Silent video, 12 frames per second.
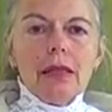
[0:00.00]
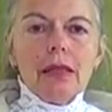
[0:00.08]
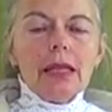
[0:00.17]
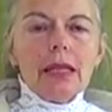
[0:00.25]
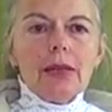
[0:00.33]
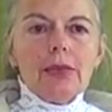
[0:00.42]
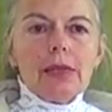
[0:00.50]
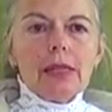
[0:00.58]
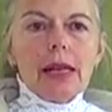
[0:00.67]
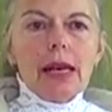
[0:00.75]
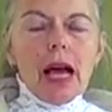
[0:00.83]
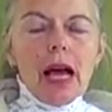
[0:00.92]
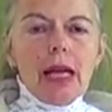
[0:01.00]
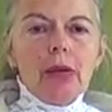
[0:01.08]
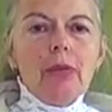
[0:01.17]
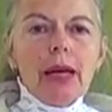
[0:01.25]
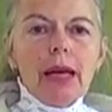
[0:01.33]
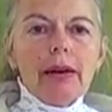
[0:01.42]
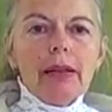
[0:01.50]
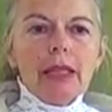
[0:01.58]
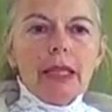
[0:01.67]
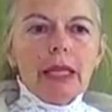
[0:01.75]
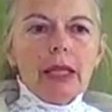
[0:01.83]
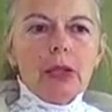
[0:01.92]
lives an
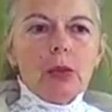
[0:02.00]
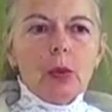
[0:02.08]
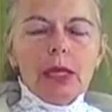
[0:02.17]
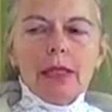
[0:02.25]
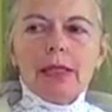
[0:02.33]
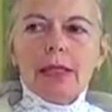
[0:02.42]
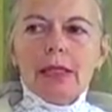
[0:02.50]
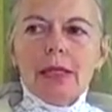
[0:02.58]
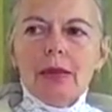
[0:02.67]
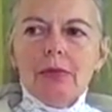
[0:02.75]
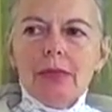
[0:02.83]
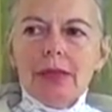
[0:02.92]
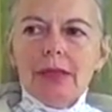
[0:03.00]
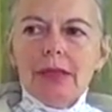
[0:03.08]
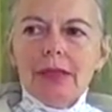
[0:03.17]
unparalleled wisdom.